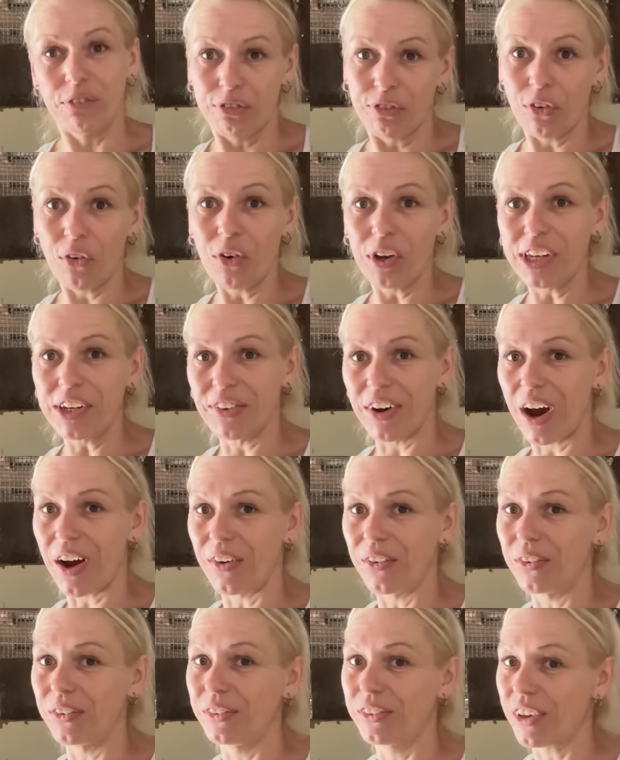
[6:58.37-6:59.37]

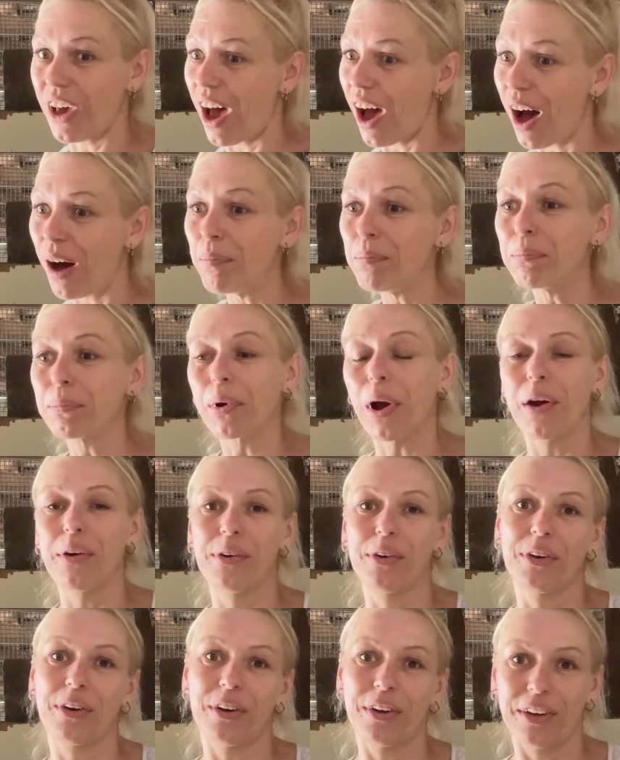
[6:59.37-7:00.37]
4-year-old
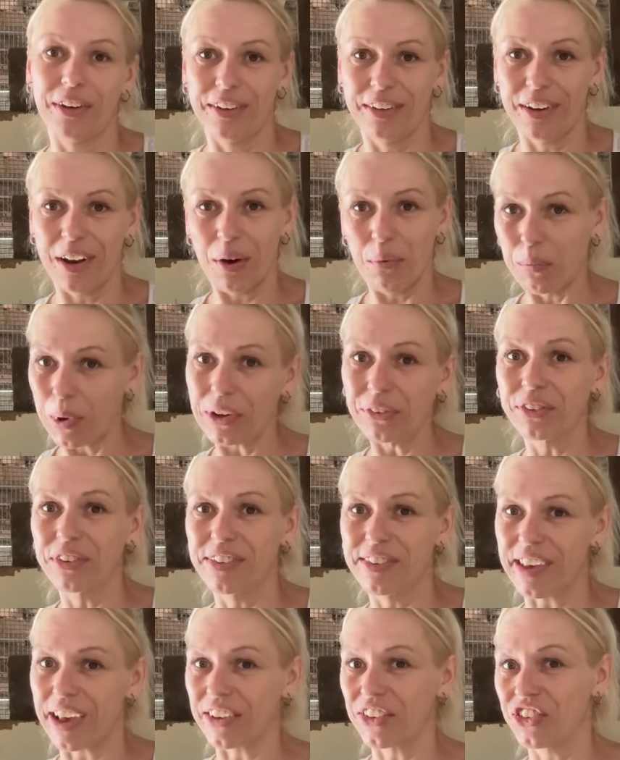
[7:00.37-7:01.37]
unbroken Welsh
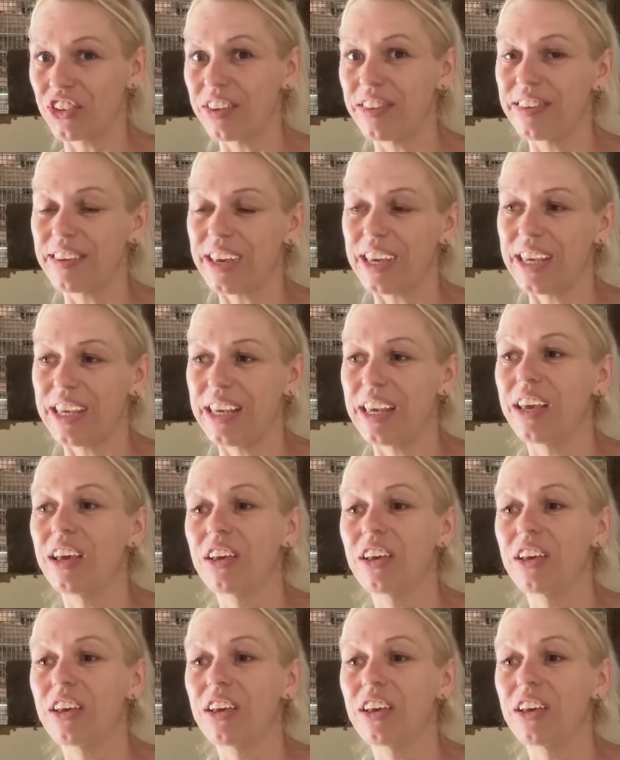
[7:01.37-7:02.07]
Section D,